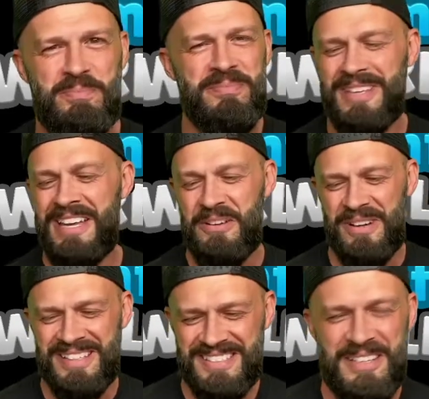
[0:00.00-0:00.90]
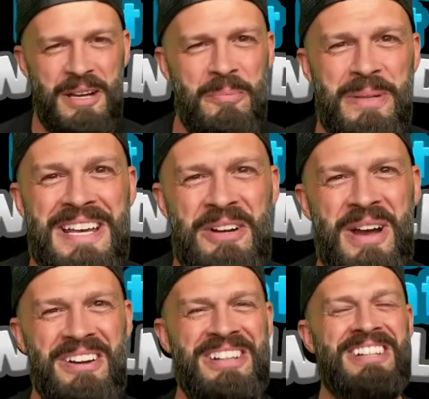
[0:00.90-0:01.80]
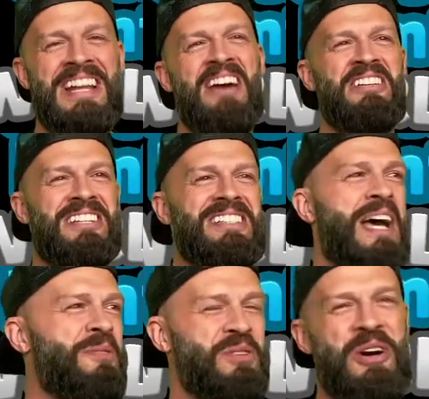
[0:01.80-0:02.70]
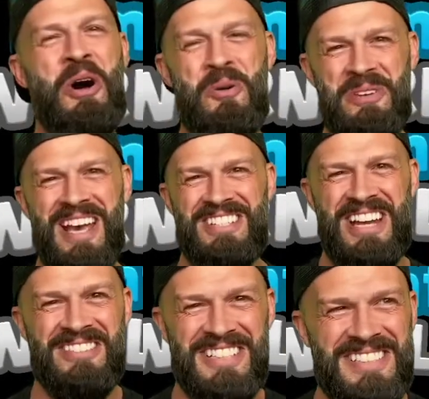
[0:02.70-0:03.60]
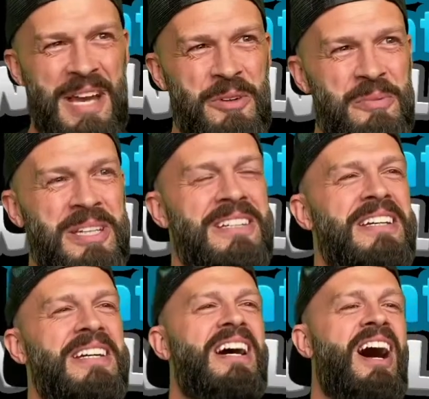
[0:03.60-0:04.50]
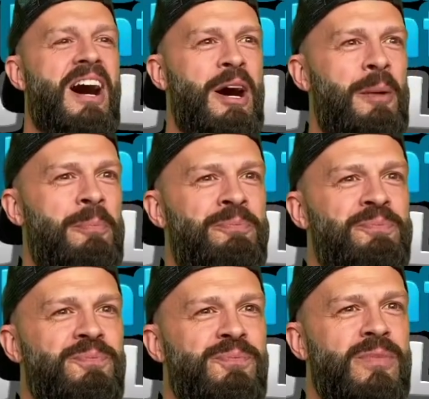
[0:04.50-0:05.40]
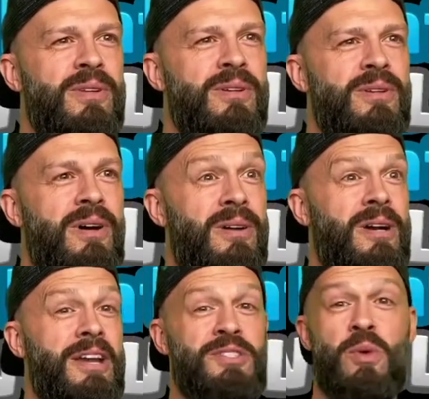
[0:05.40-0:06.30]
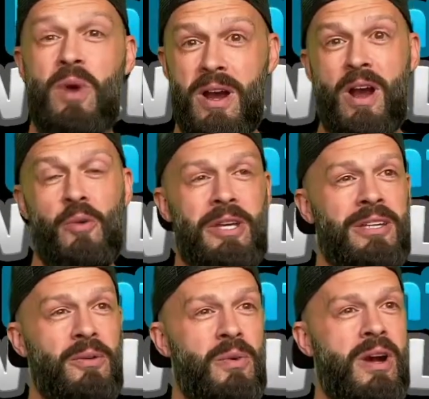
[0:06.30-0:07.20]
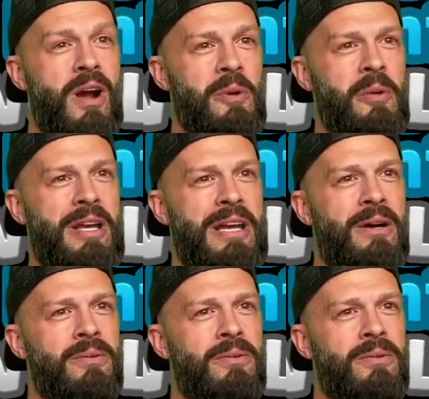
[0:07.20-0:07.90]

Anyways, I'm playing around in here and having a good time, so I hope you guys are having a good time with me. All right, so where are we? Where are we right now?